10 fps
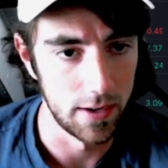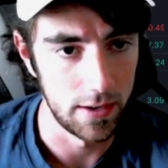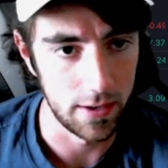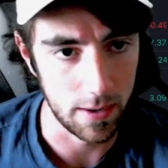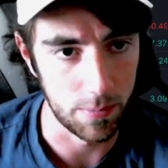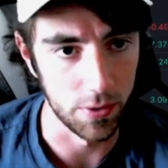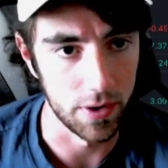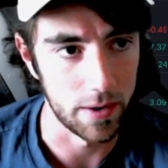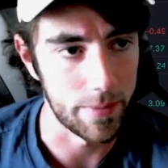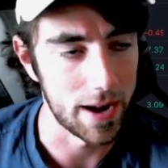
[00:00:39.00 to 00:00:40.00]
get
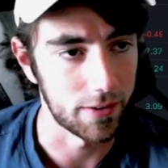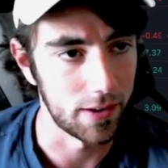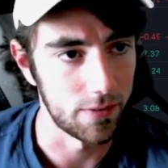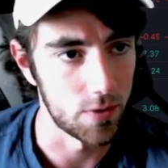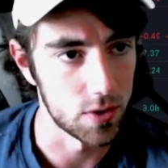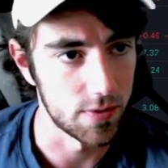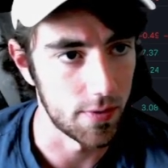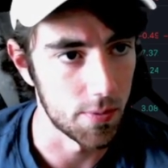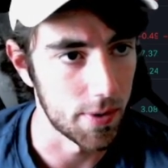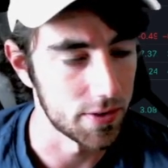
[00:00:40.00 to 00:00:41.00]
billed automatically on the first of
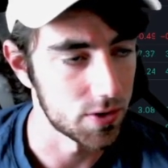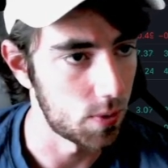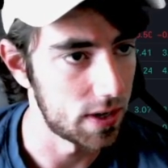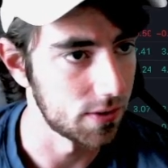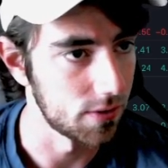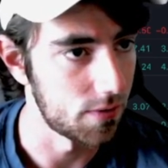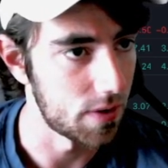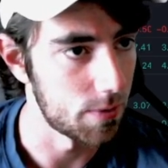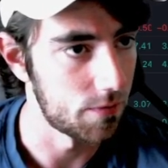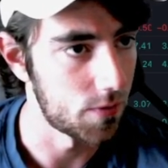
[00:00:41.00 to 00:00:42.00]
every month, so wait till
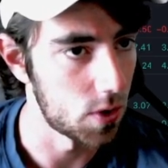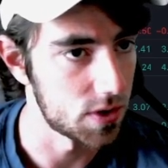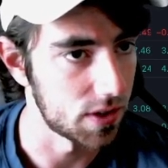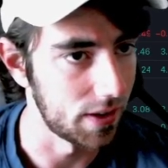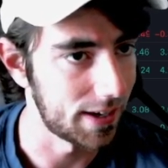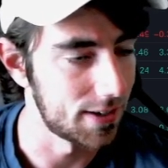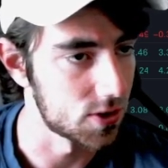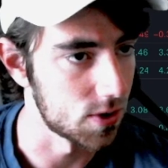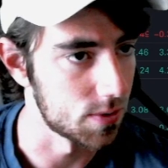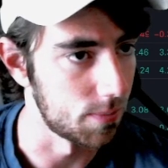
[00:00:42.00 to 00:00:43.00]
November 1st. Link in
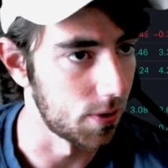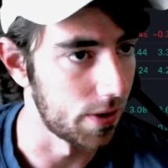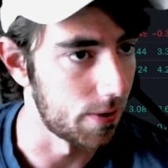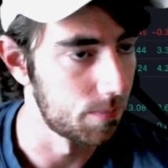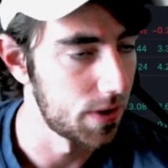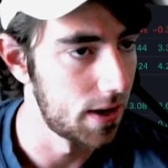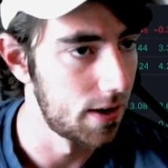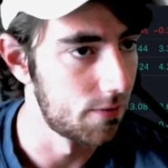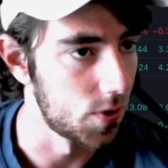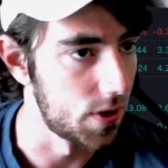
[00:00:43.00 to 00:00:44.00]
description below
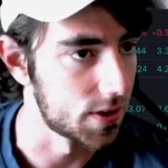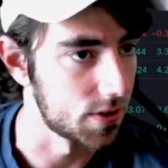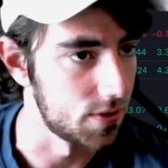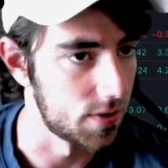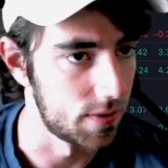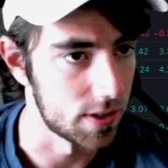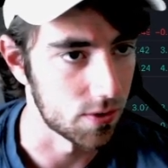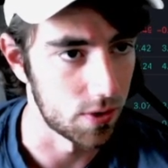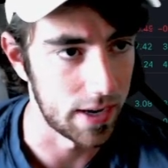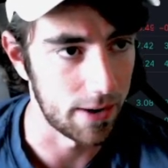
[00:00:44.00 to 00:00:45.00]
for the exclusive
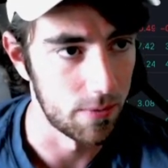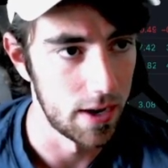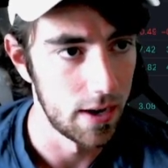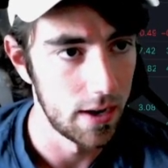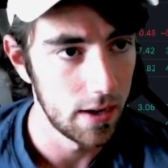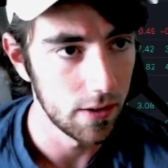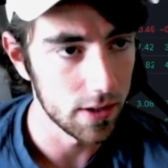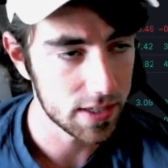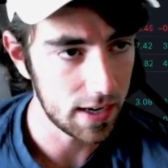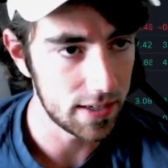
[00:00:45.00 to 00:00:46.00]
Discord. Now,
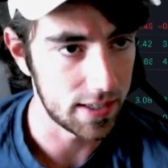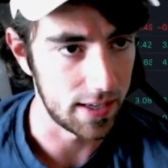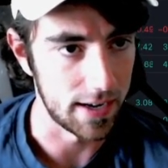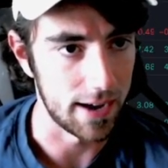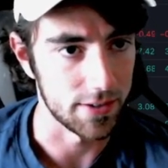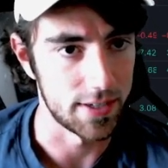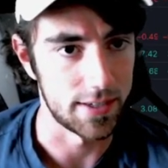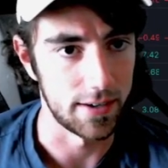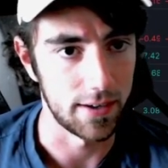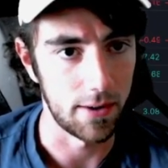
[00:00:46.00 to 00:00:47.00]
let's get into the
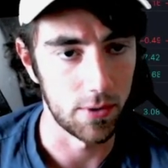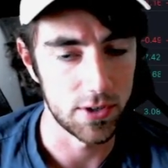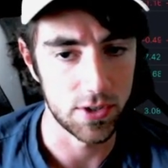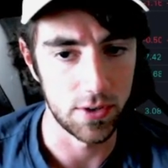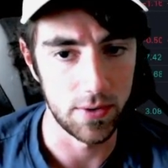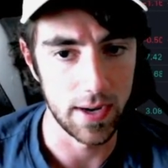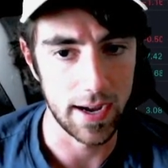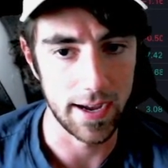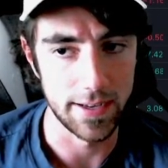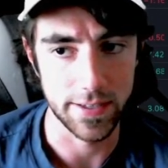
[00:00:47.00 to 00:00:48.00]
analysis here. I want to show you
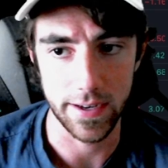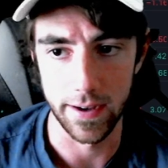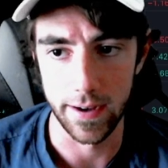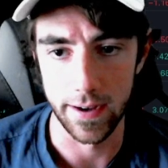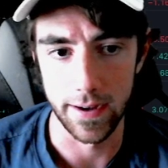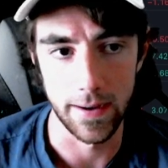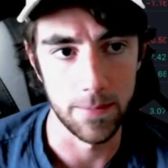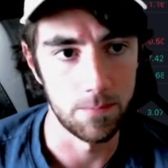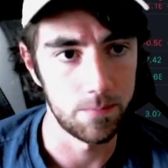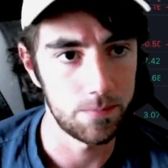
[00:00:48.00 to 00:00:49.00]
guys, well,